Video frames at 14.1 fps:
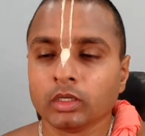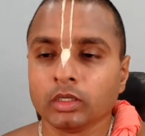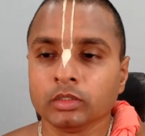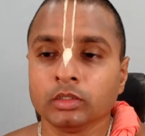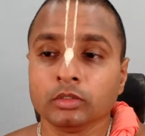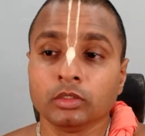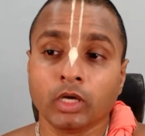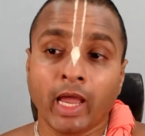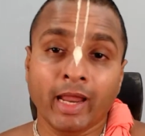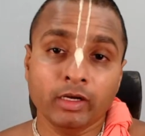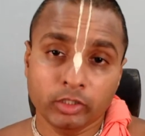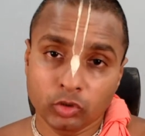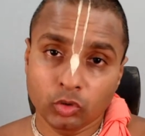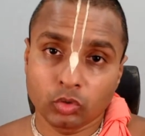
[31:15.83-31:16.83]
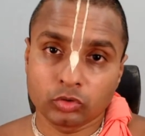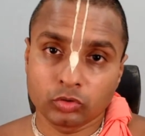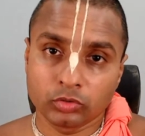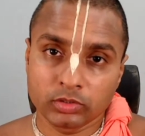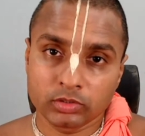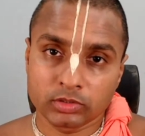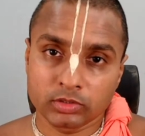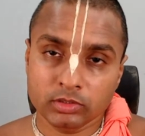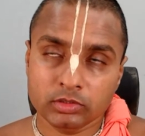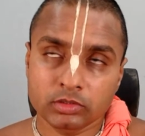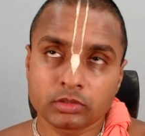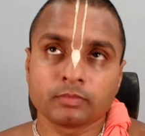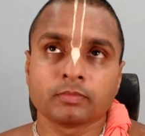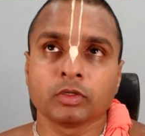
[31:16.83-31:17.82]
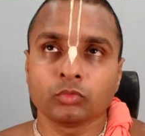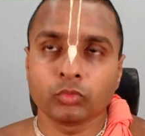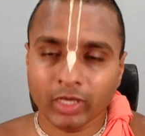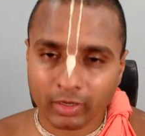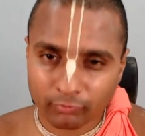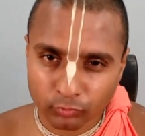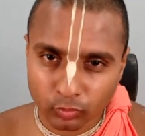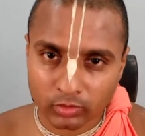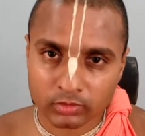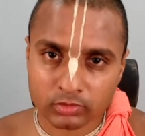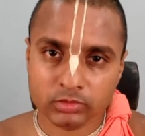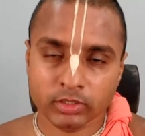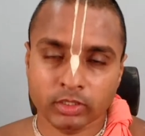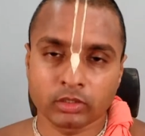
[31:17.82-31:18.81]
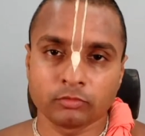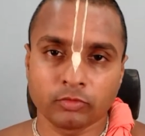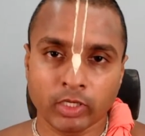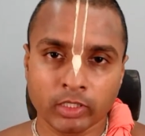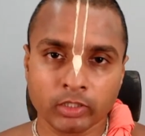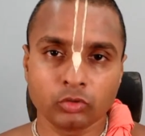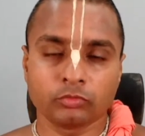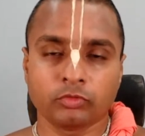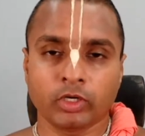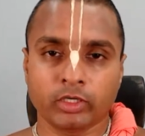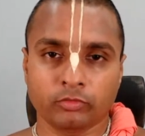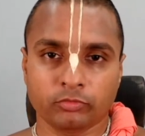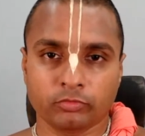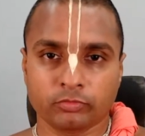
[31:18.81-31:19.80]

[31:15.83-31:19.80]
the antidote to this is that we have to understand the value of life,